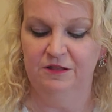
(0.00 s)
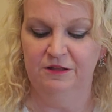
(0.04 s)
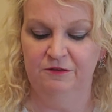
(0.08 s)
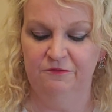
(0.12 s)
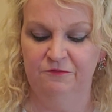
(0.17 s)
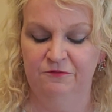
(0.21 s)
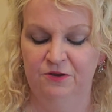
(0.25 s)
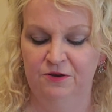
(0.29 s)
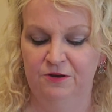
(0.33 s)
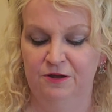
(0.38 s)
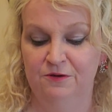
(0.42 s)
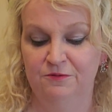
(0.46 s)

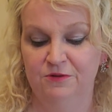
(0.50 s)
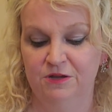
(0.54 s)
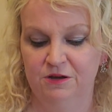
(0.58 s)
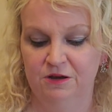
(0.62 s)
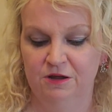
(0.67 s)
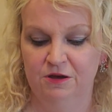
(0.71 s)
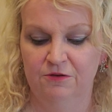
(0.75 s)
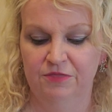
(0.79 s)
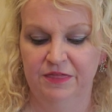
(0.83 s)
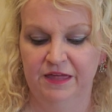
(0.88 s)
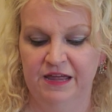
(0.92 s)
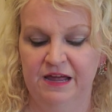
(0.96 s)
if you know, you
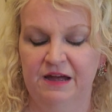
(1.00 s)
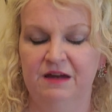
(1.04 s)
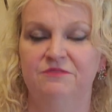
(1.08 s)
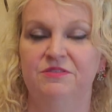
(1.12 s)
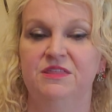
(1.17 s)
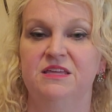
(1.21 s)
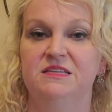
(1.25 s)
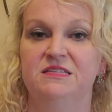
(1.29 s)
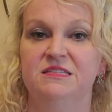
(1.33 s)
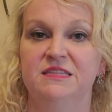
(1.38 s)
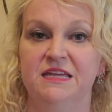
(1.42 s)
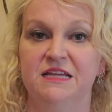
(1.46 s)
know, they have
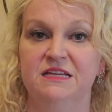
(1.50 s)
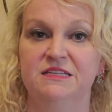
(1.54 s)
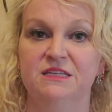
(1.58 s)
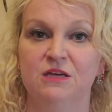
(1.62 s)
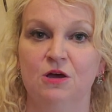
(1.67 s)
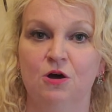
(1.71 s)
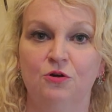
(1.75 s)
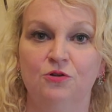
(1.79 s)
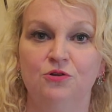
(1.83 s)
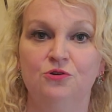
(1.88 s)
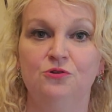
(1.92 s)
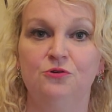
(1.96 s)
these things
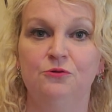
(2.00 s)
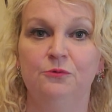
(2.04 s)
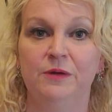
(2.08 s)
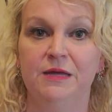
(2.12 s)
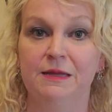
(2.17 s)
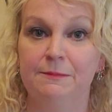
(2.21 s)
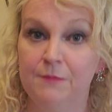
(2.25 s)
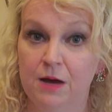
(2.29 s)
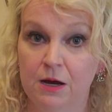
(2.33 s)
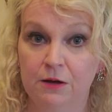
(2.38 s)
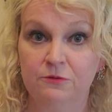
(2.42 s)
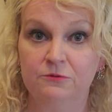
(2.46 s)
called
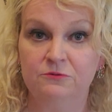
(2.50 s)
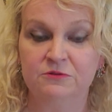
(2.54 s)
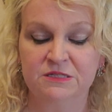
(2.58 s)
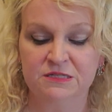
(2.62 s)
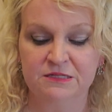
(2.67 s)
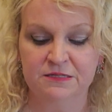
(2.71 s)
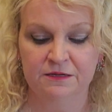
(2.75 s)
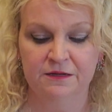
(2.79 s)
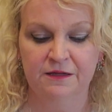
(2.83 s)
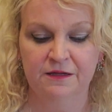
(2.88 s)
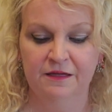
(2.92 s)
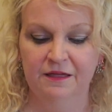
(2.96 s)

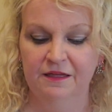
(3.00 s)
nuiMOs.